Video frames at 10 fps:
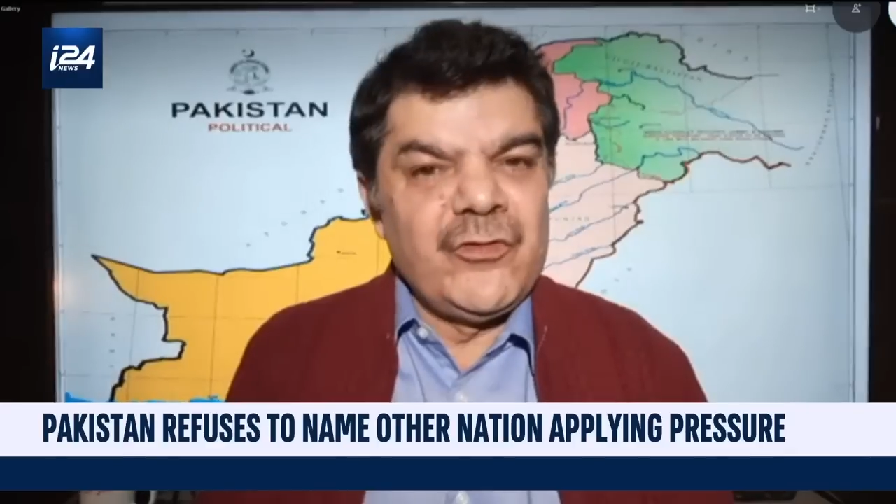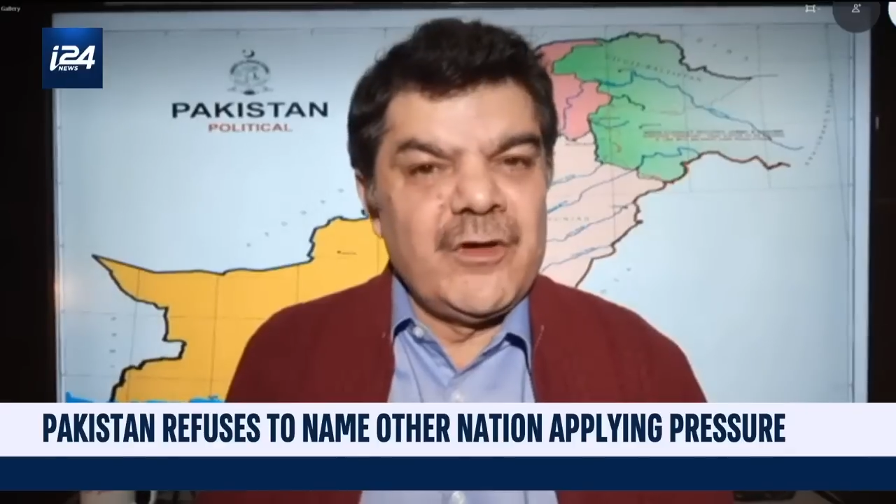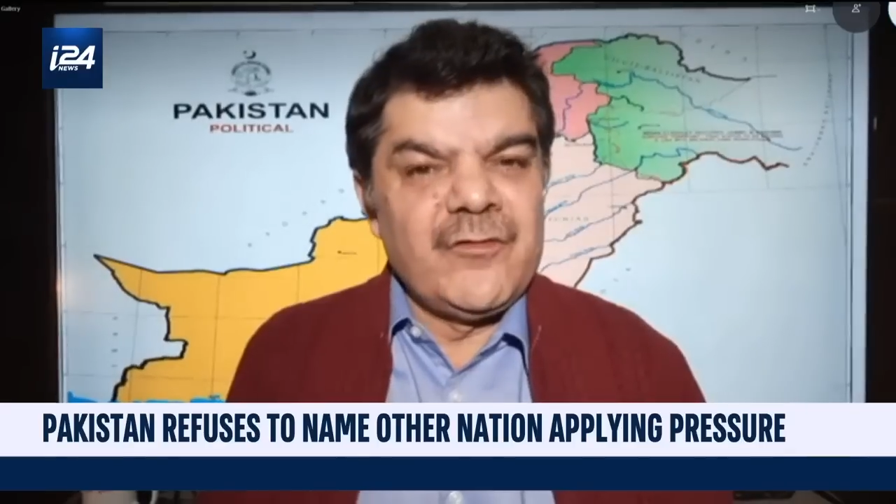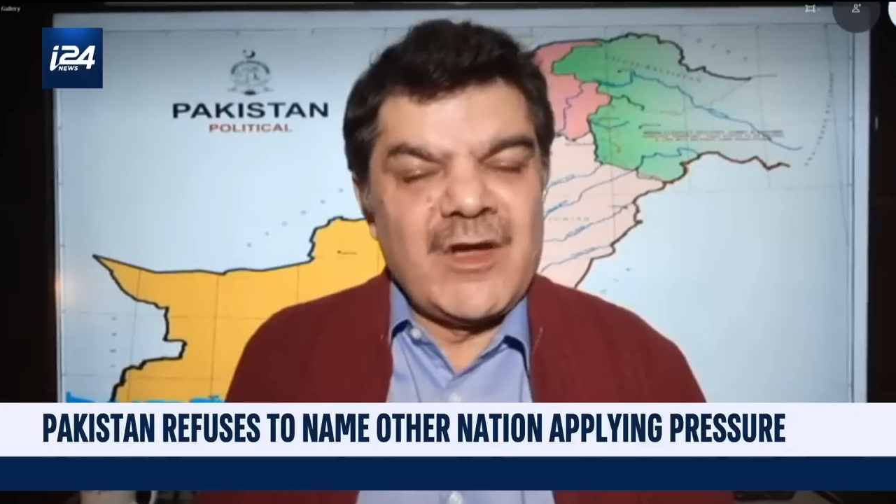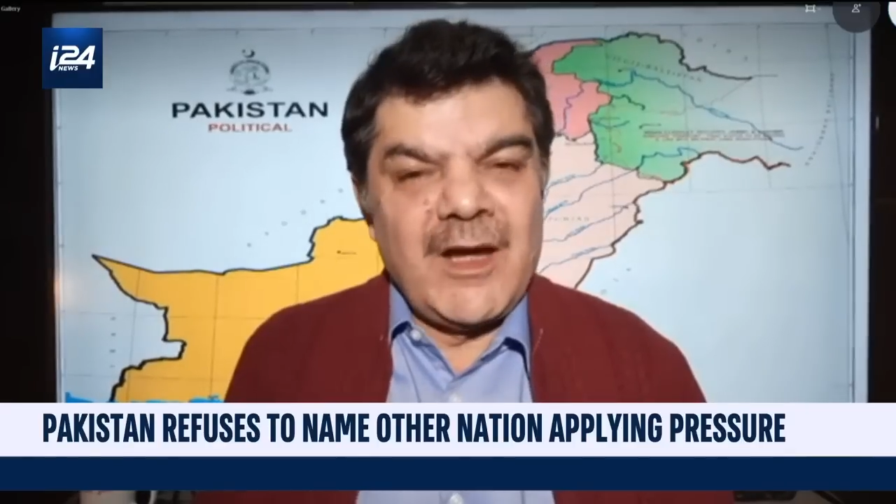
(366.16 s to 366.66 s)

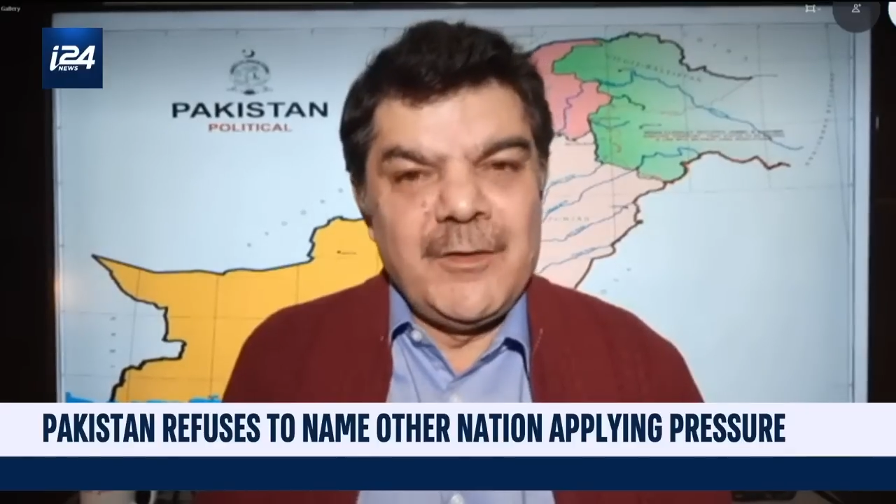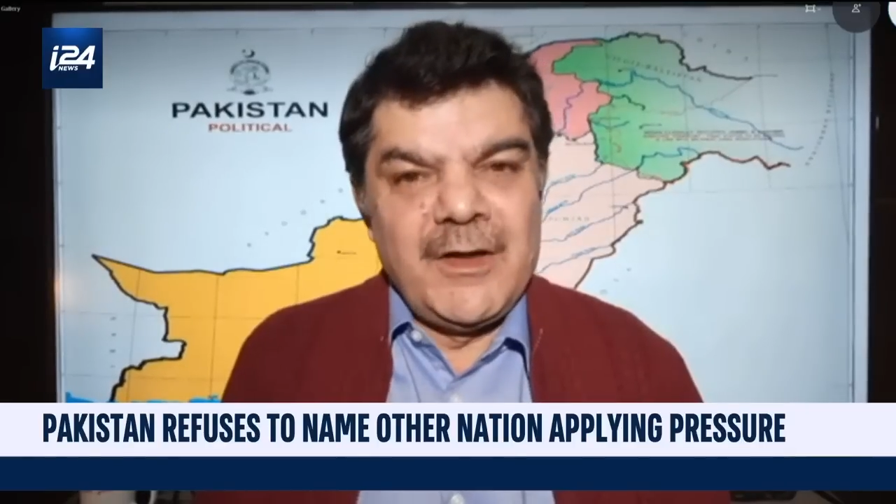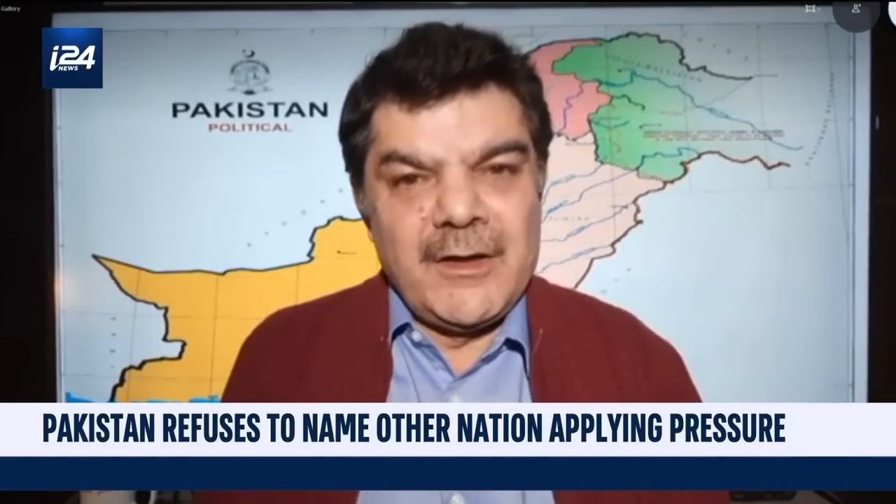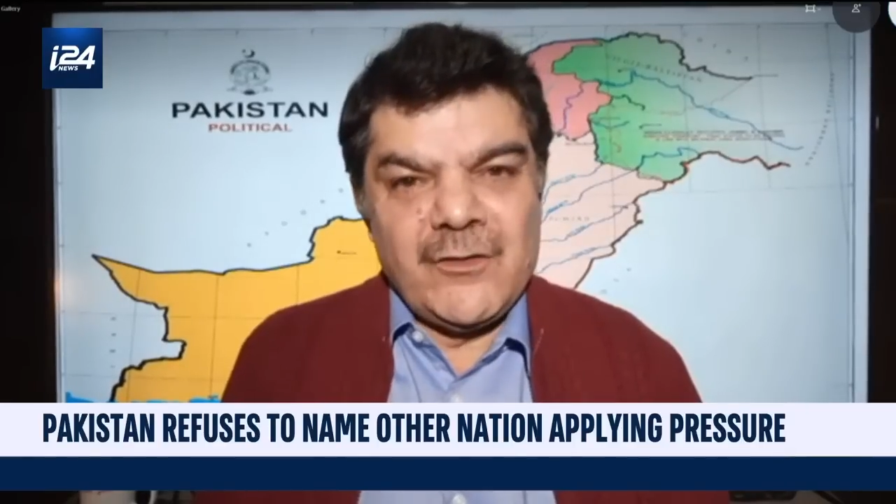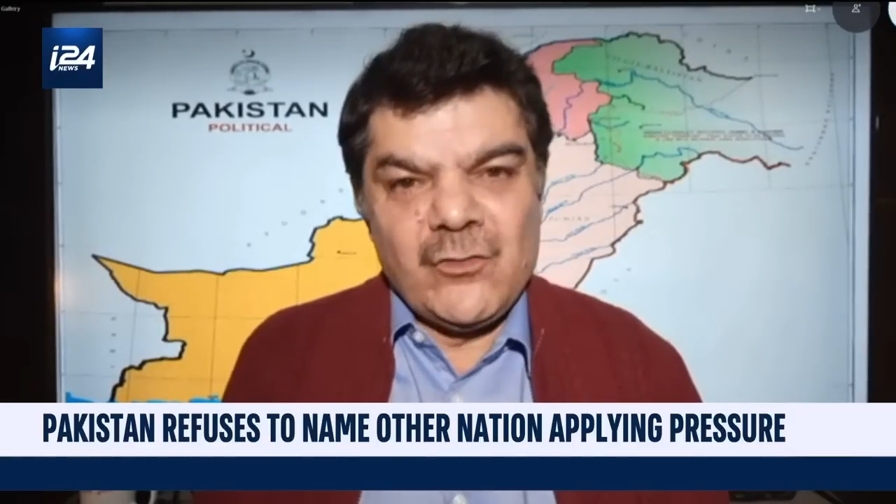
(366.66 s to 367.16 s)
Musharraf's
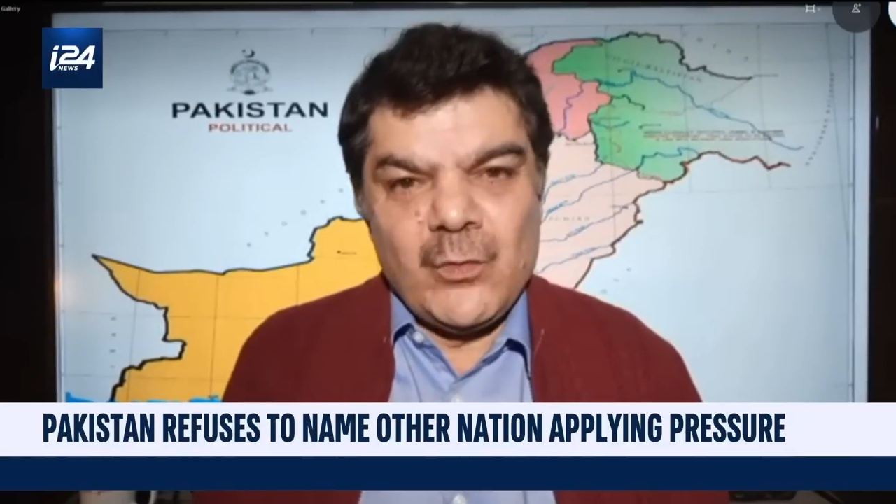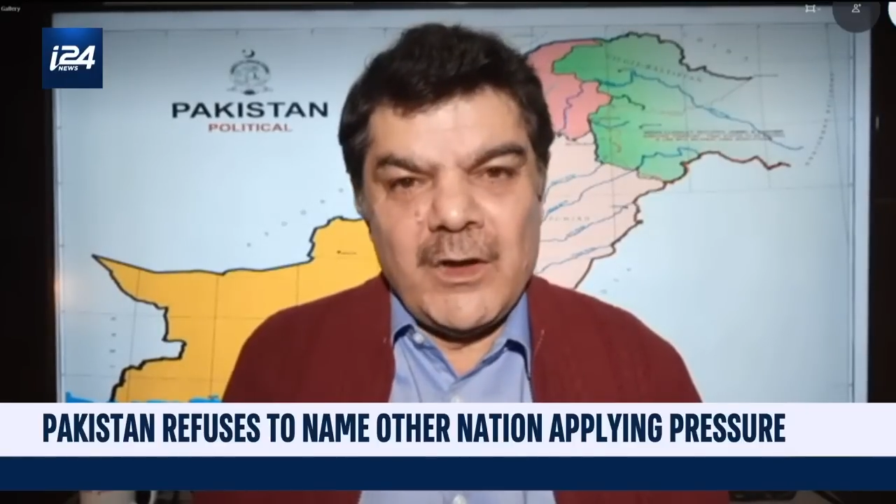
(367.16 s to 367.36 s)
cabinet as